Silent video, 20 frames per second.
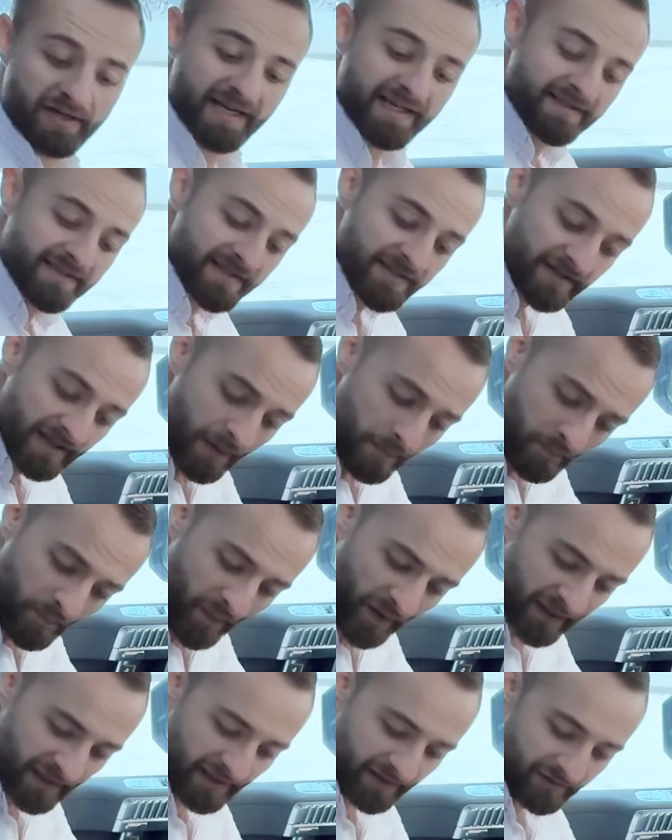It's Nappa
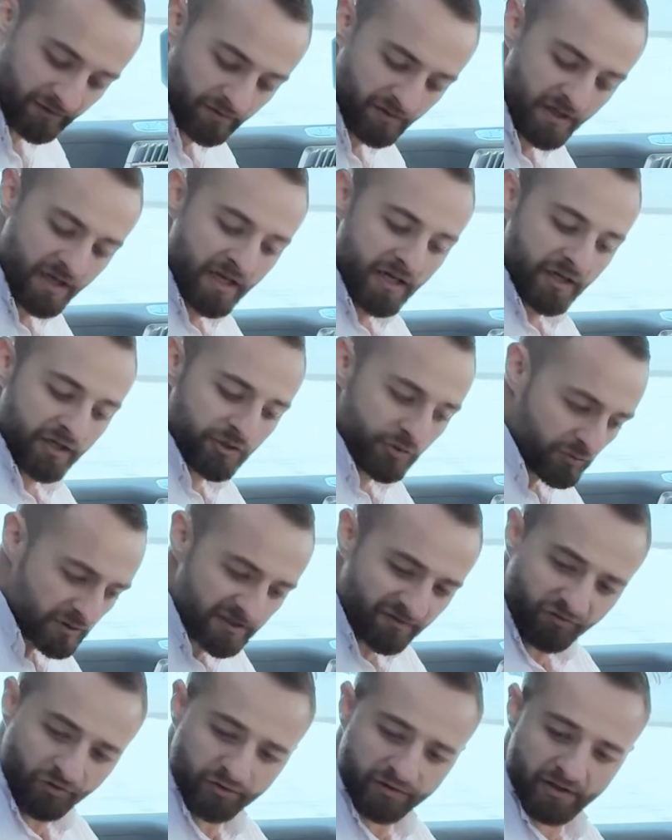leather, used
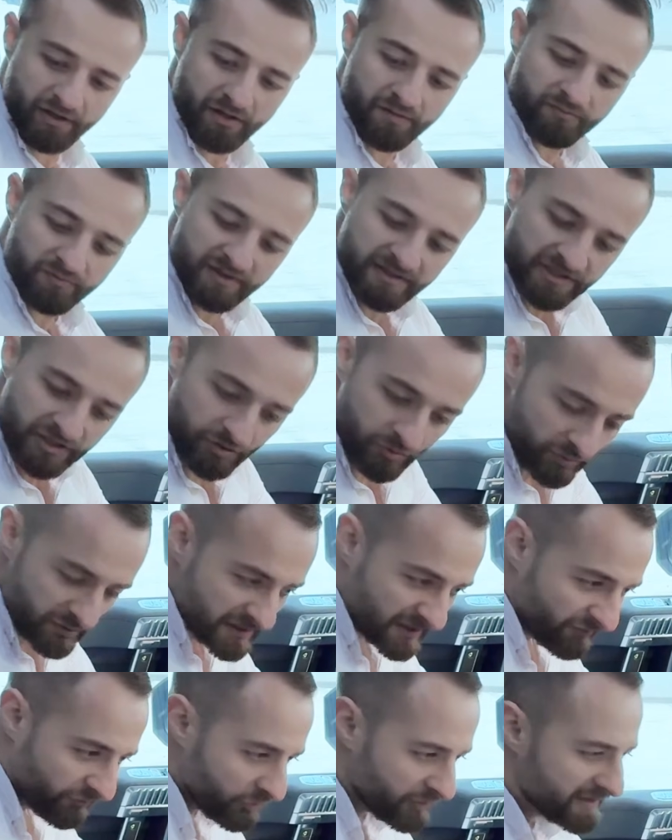for the armrest, used
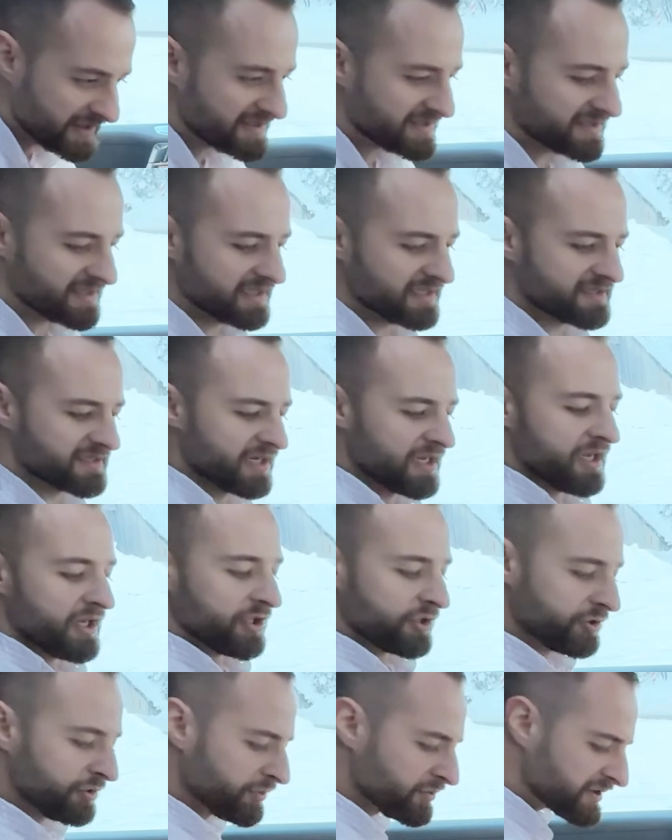for the seats,
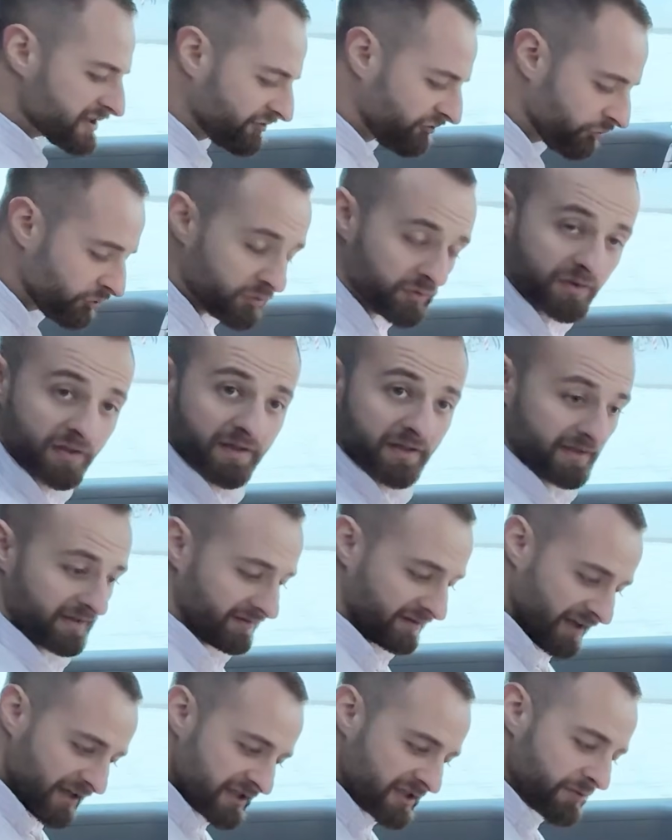used for
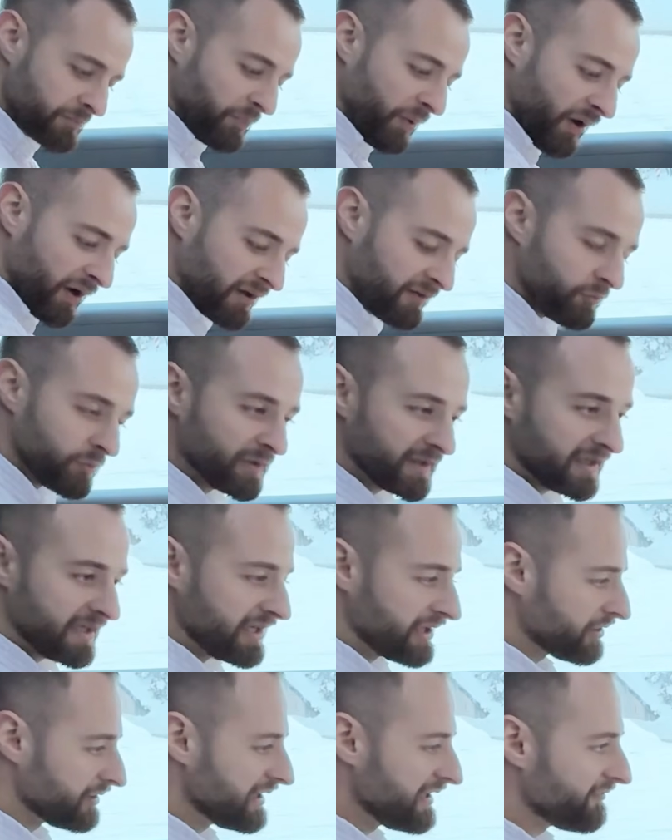this part where the
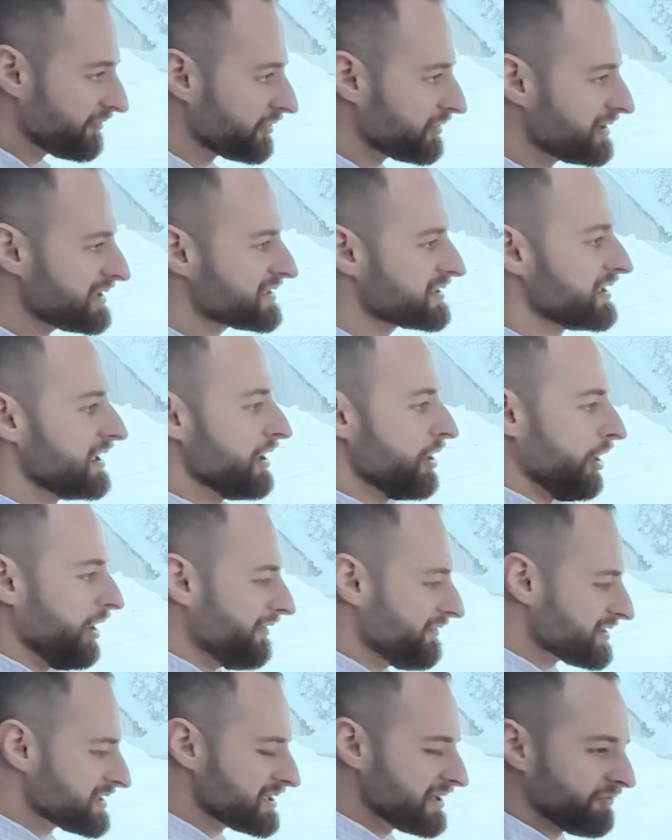gear lever is,
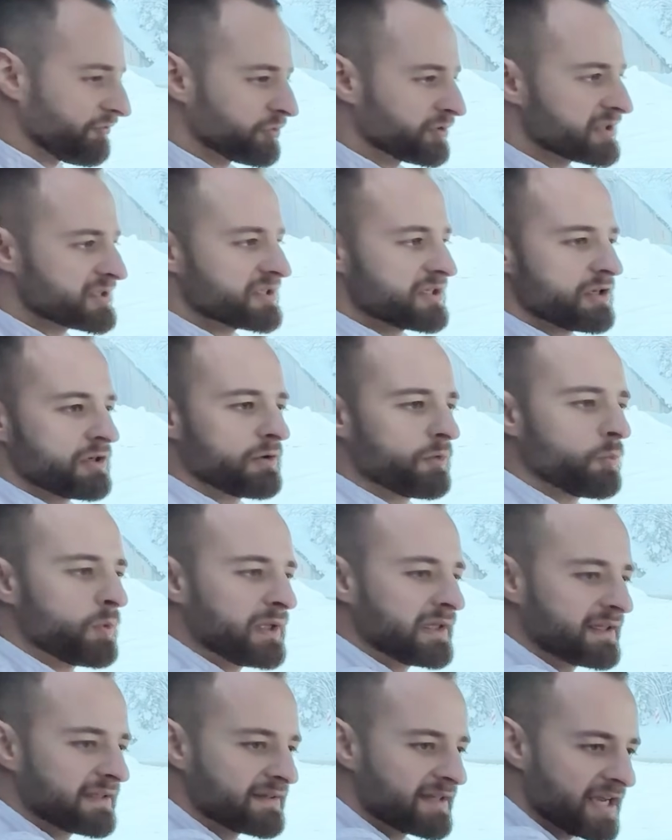obviously for the steering wheel,
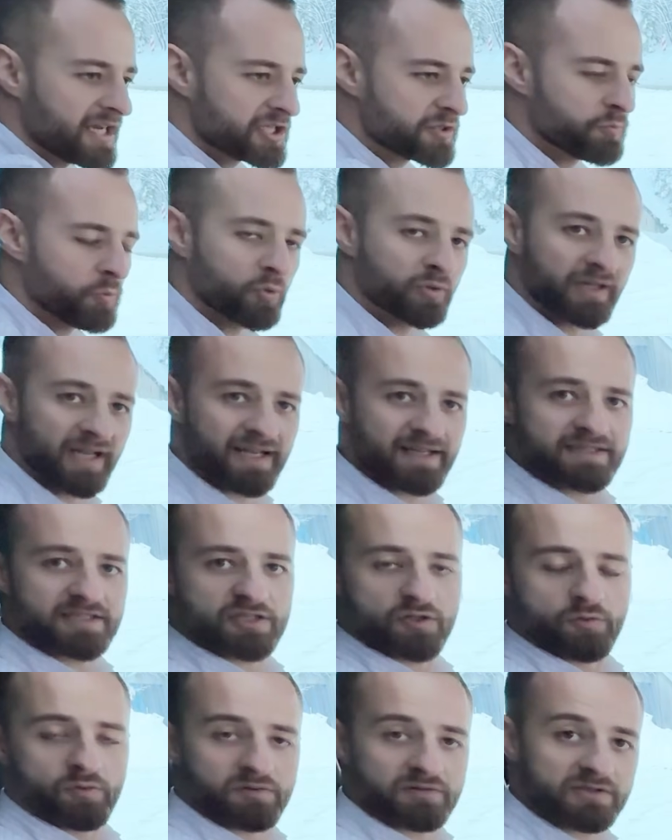the dashboard, and
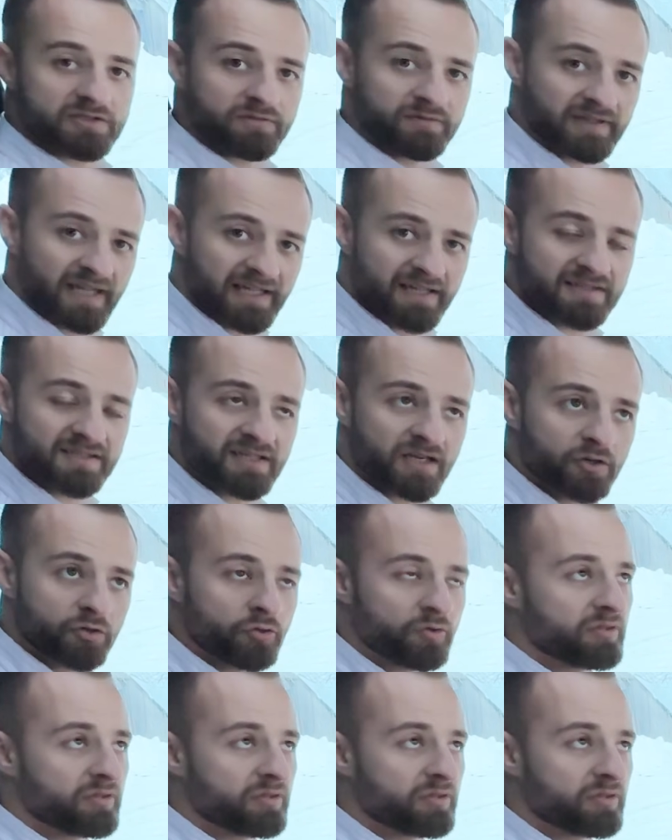so on. So that is a good